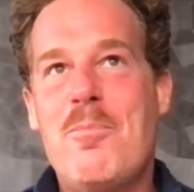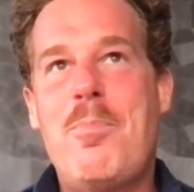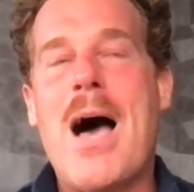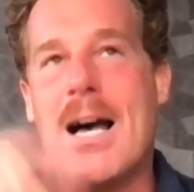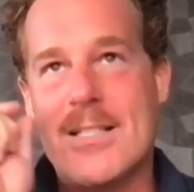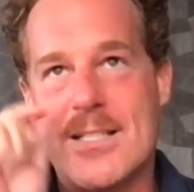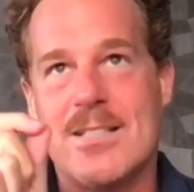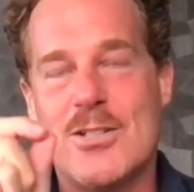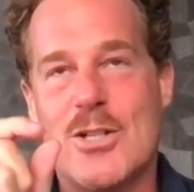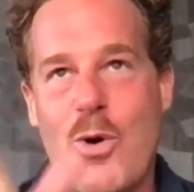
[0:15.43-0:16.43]
But
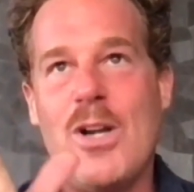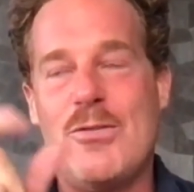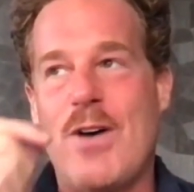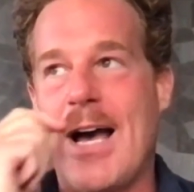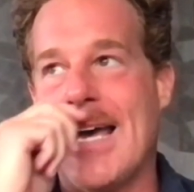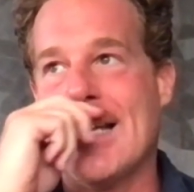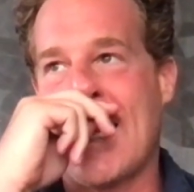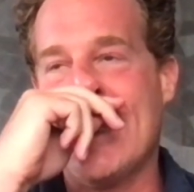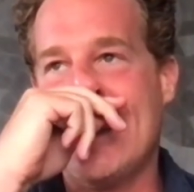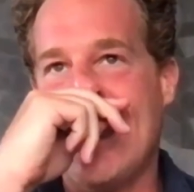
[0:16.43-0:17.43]
to qualify it,
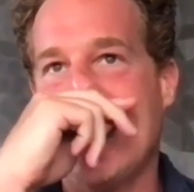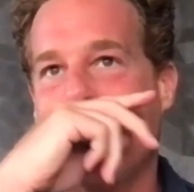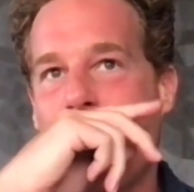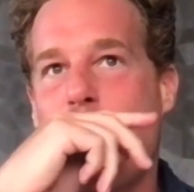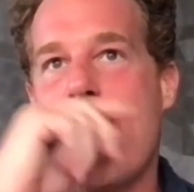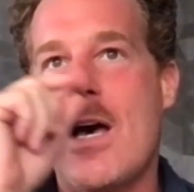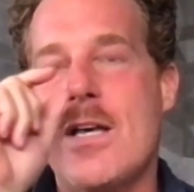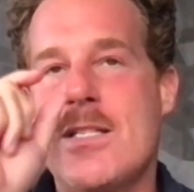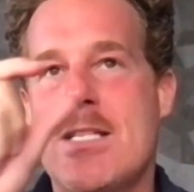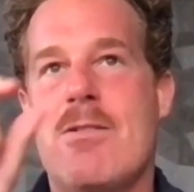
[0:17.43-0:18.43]
I think there were a
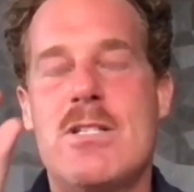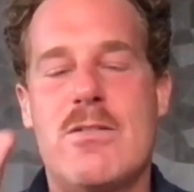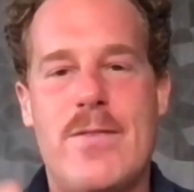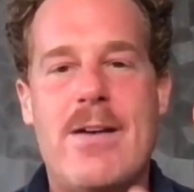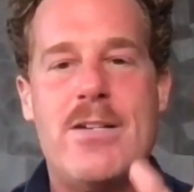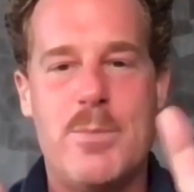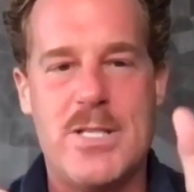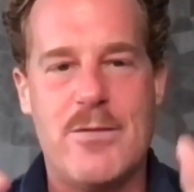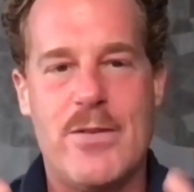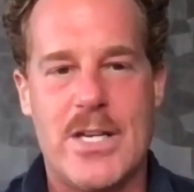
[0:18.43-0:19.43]
series of very
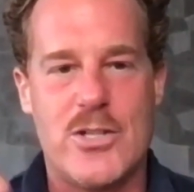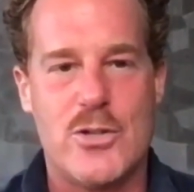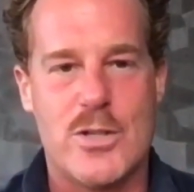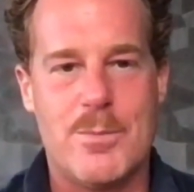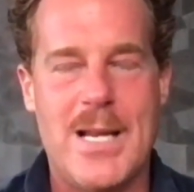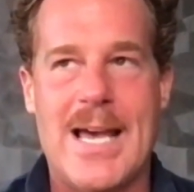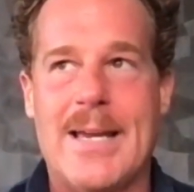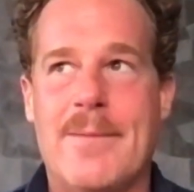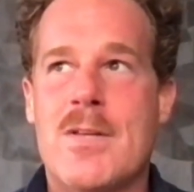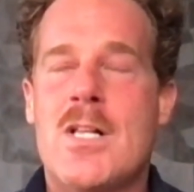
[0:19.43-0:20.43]
specific issues at play.
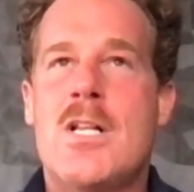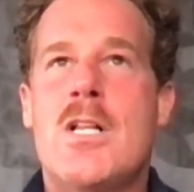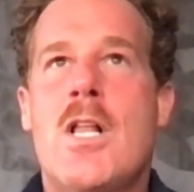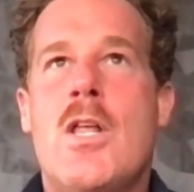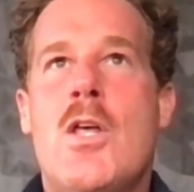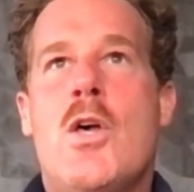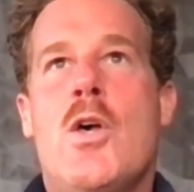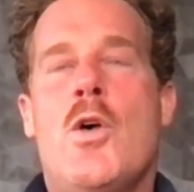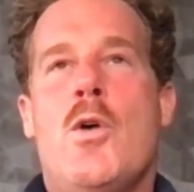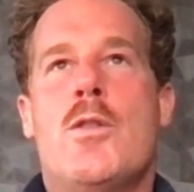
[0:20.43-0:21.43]

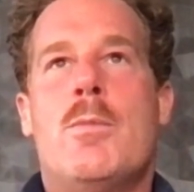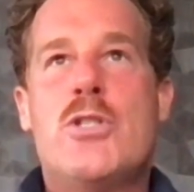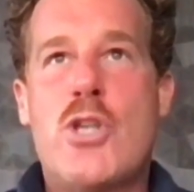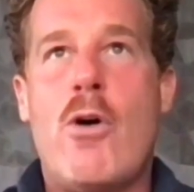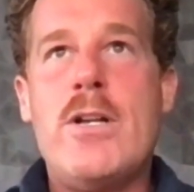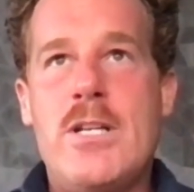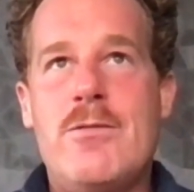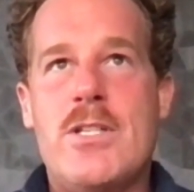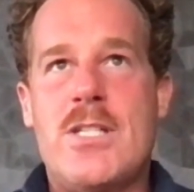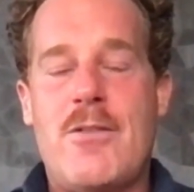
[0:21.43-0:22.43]
The majority of
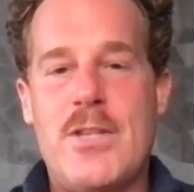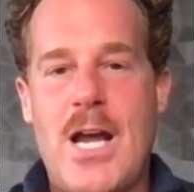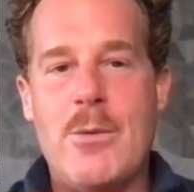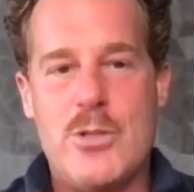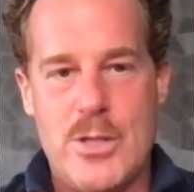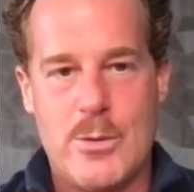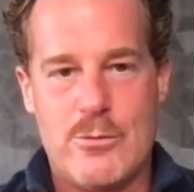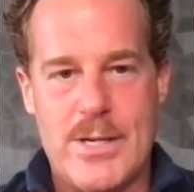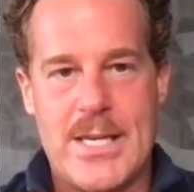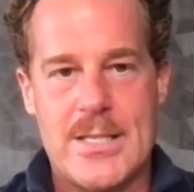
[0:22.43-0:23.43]
the stuff that I was doing with
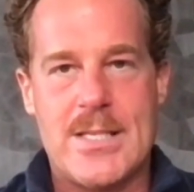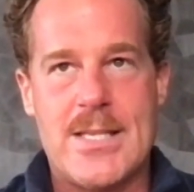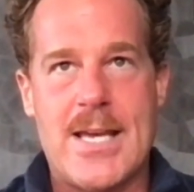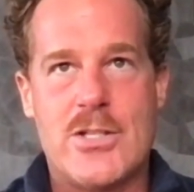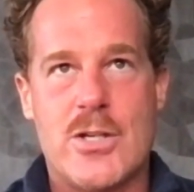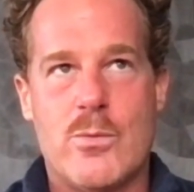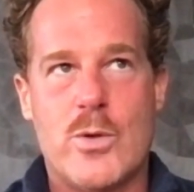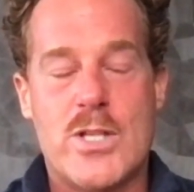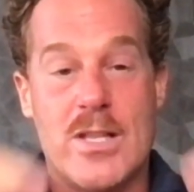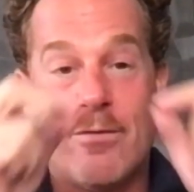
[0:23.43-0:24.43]
Ricky as his agent
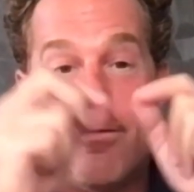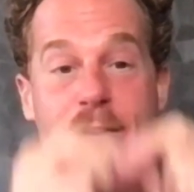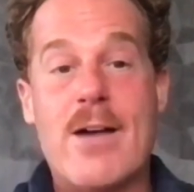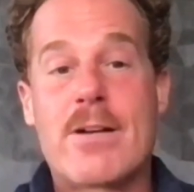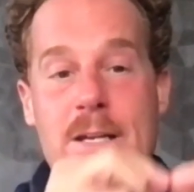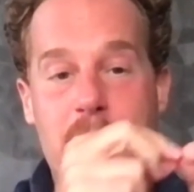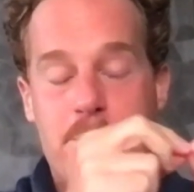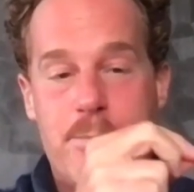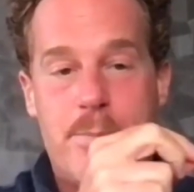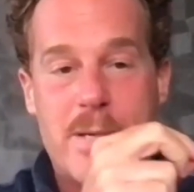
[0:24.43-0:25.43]
was at the very
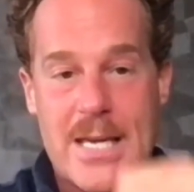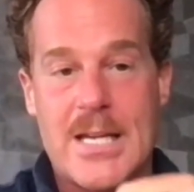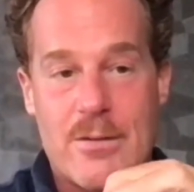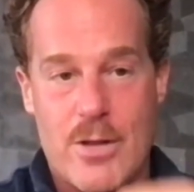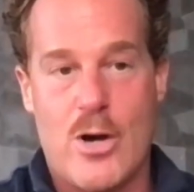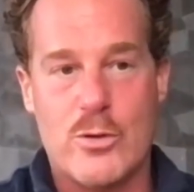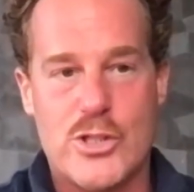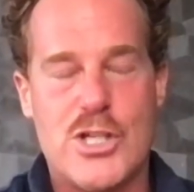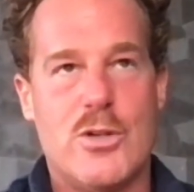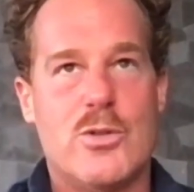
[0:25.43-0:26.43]
beginning of the whole
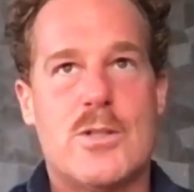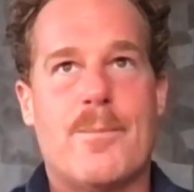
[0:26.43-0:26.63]
shoot.